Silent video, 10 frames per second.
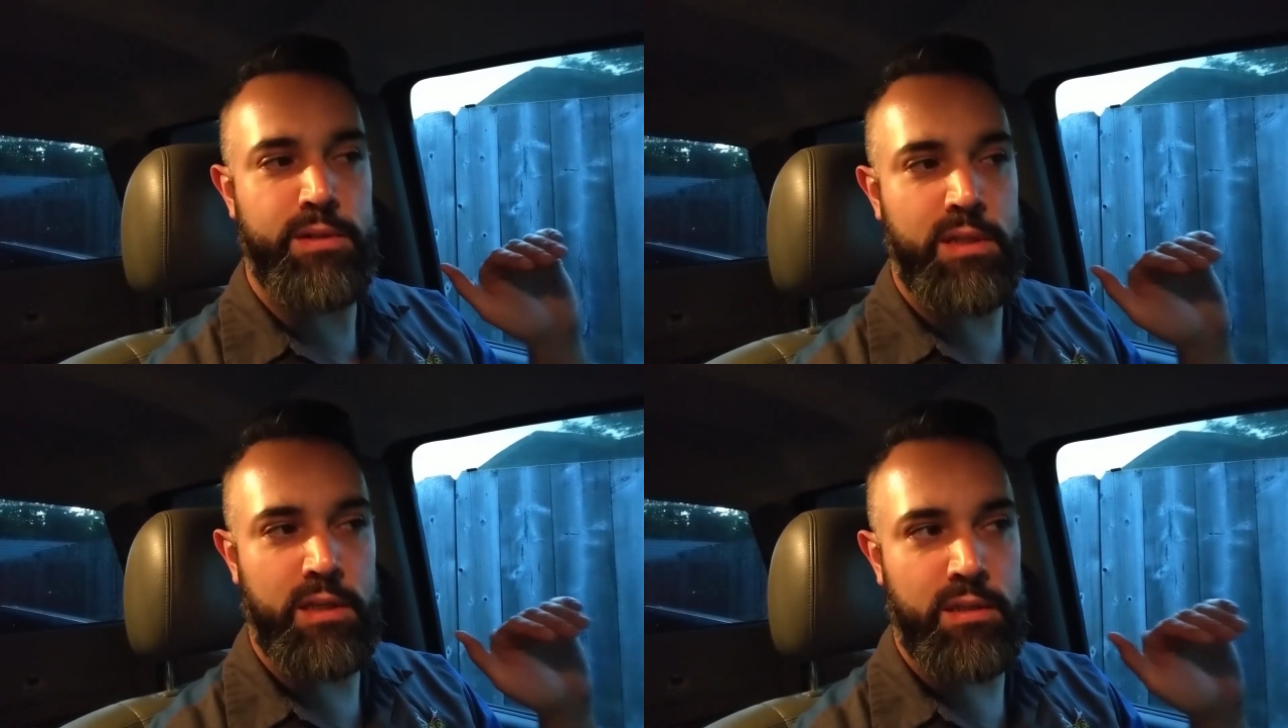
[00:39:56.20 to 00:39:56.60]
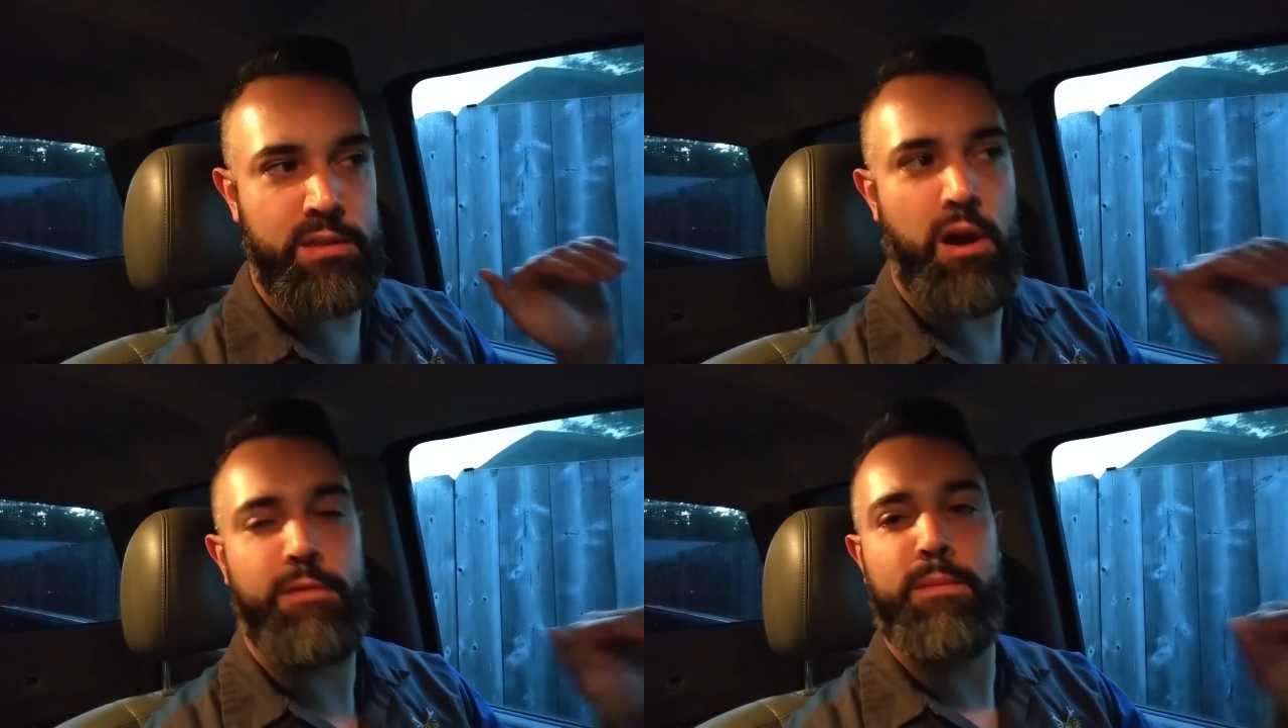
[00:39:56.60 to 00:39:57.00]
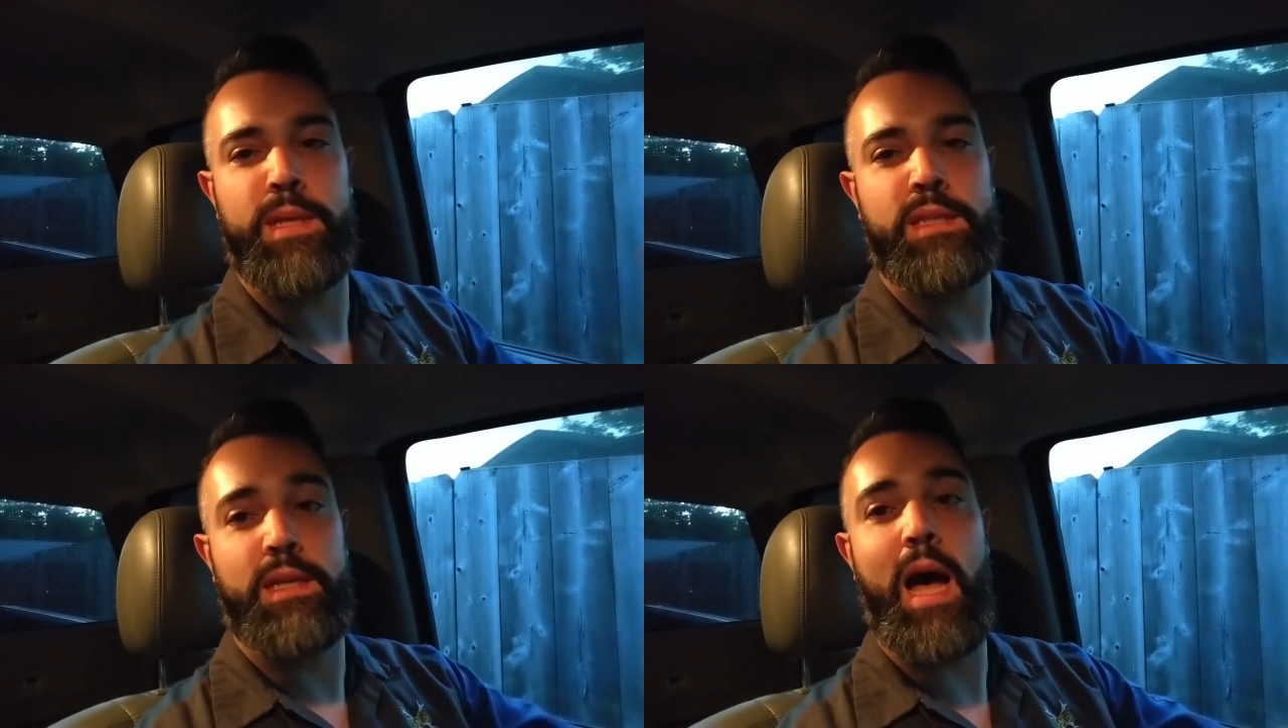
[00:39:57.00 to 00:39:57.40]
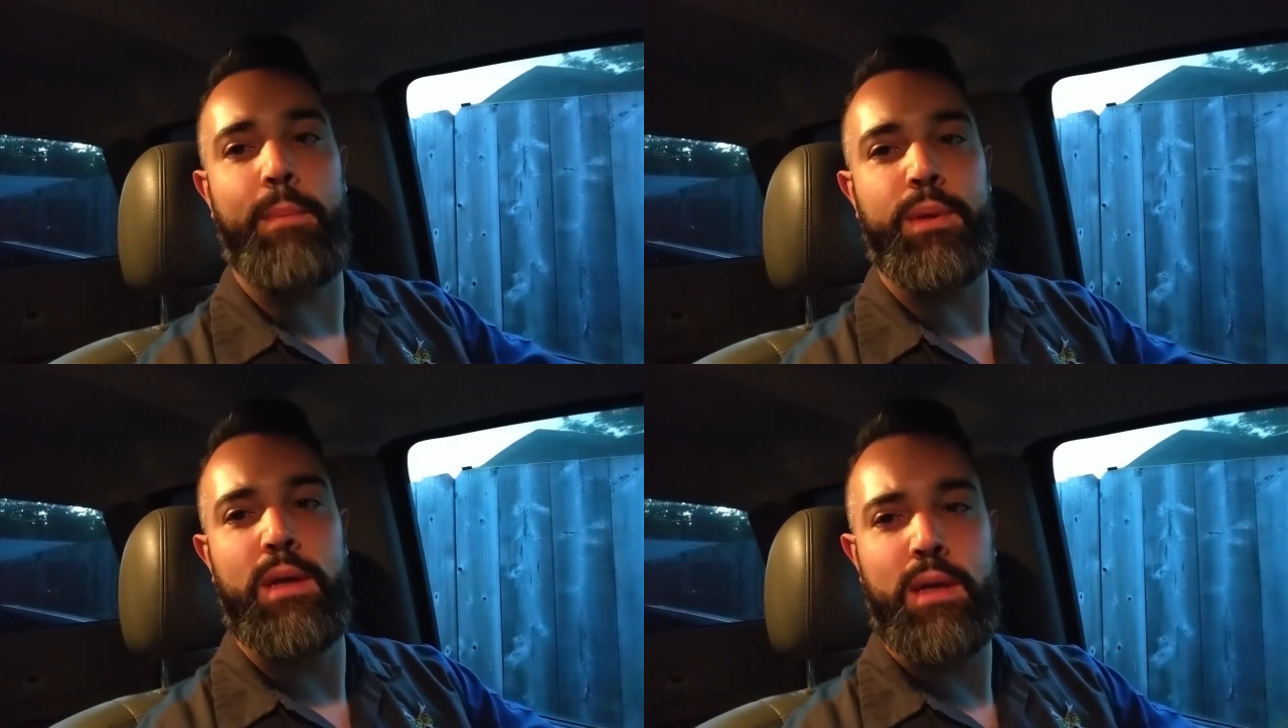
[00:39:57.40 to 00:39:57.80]
to start from a
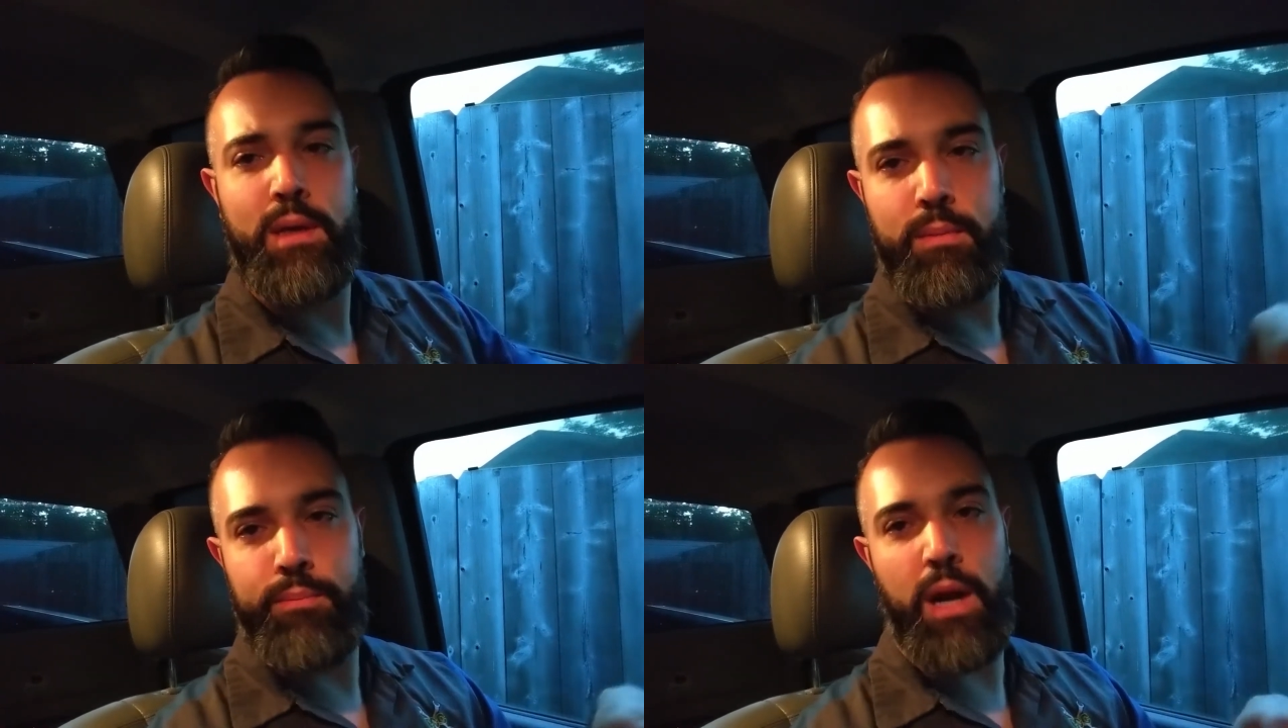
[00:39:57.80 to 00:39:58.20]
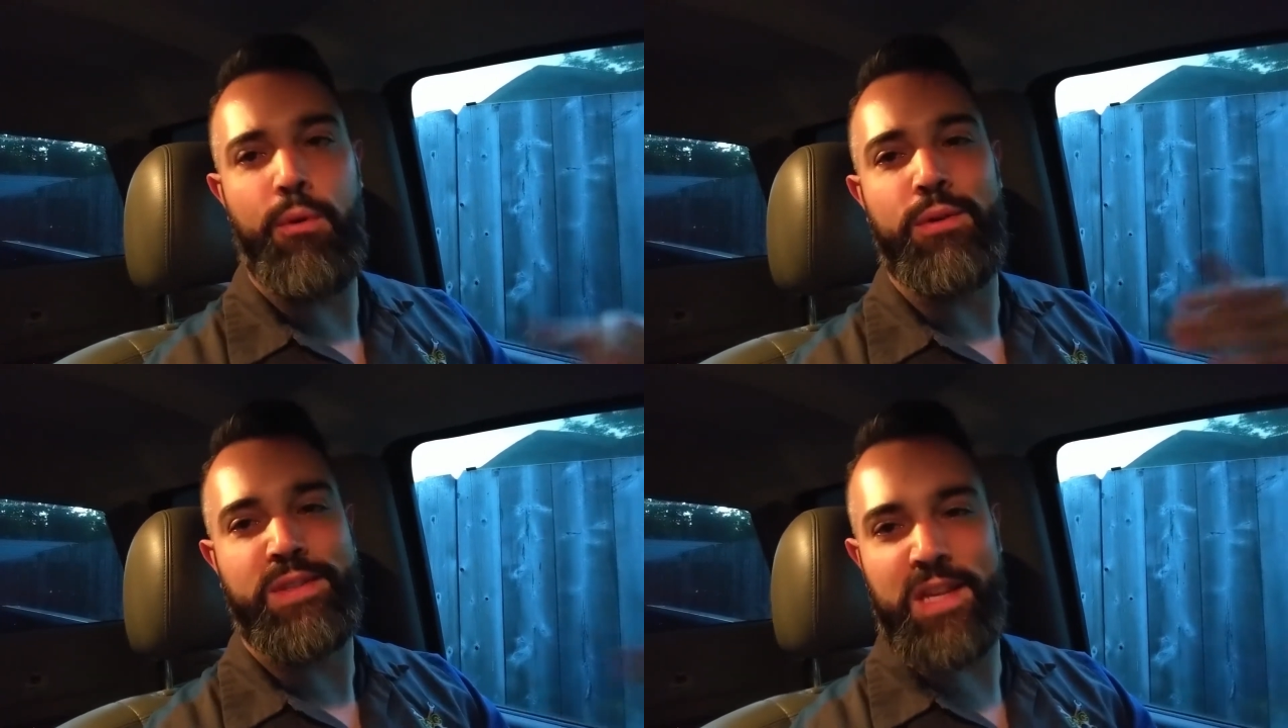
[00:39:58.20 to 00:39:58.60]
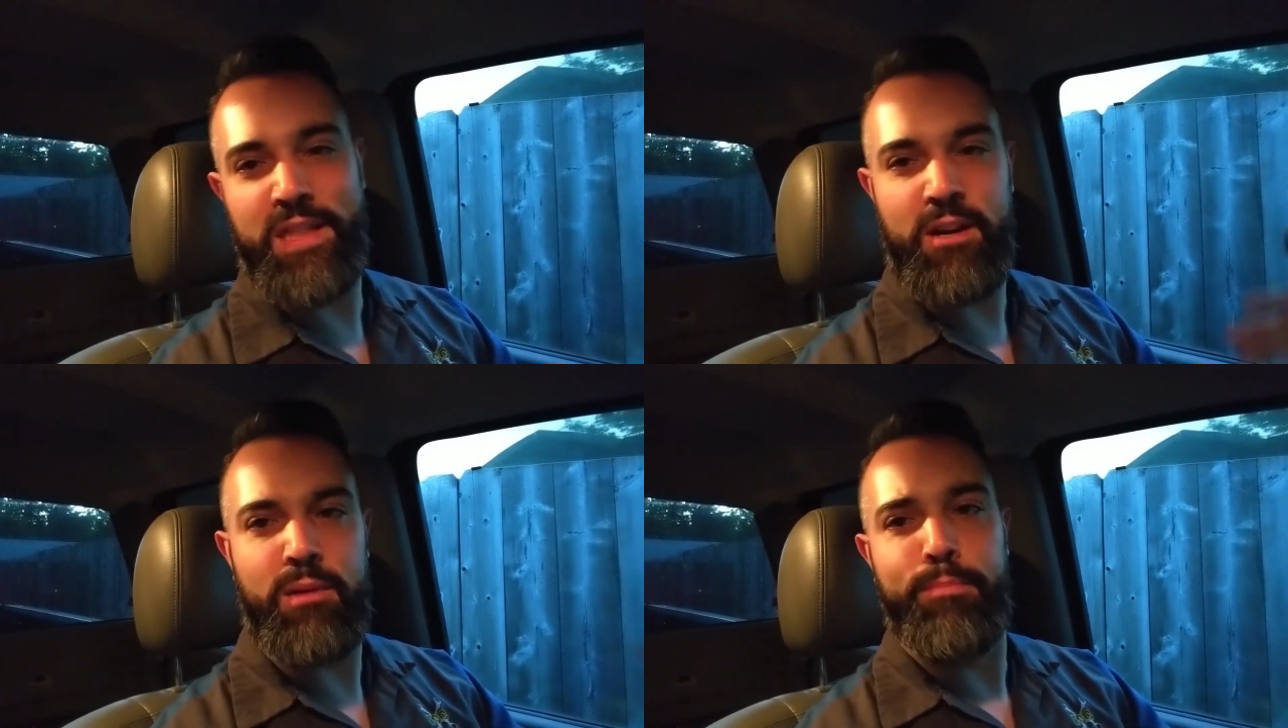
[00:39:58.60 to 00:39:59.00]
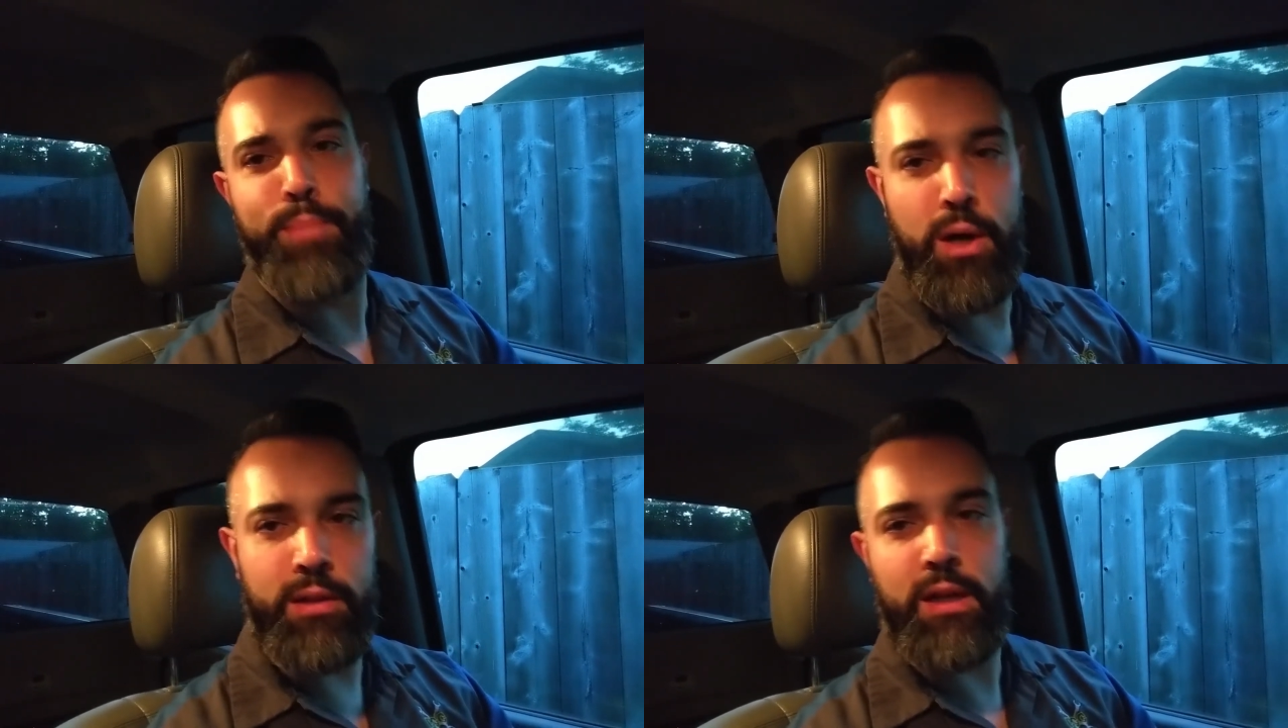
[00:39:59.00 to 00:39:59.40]
stop, but I won't sit there and
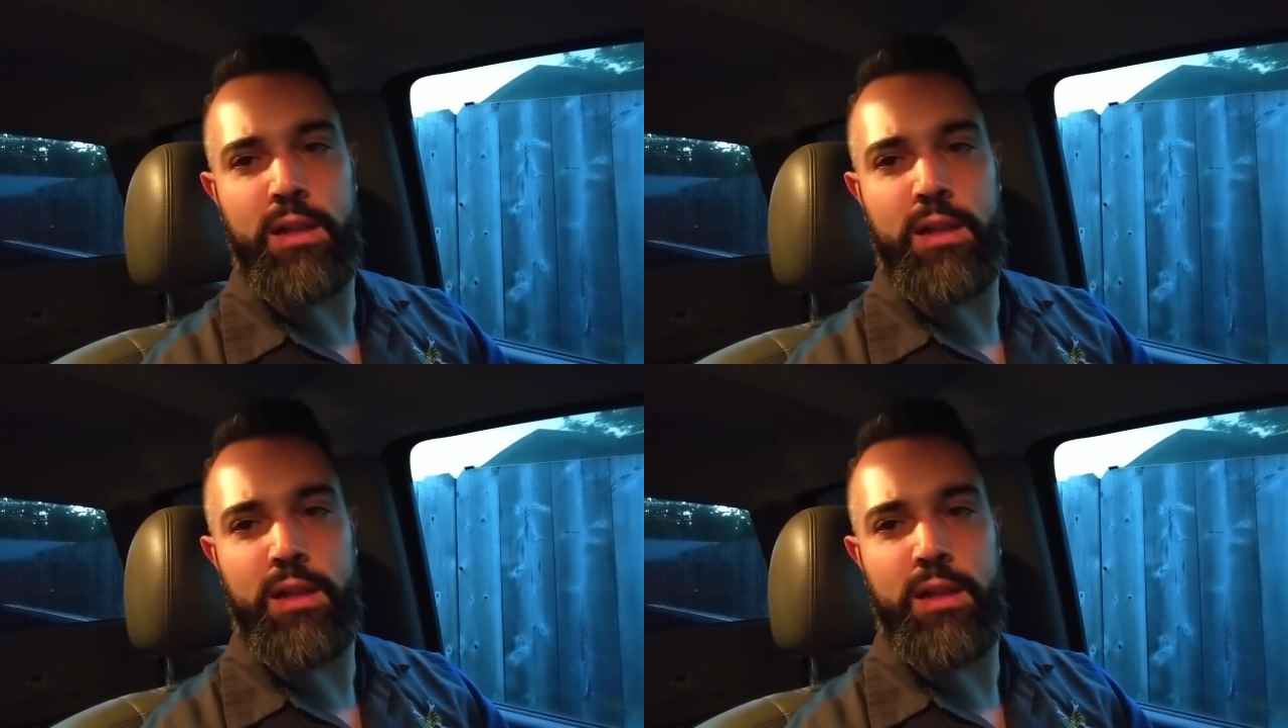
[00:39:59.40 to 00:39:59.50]
burn the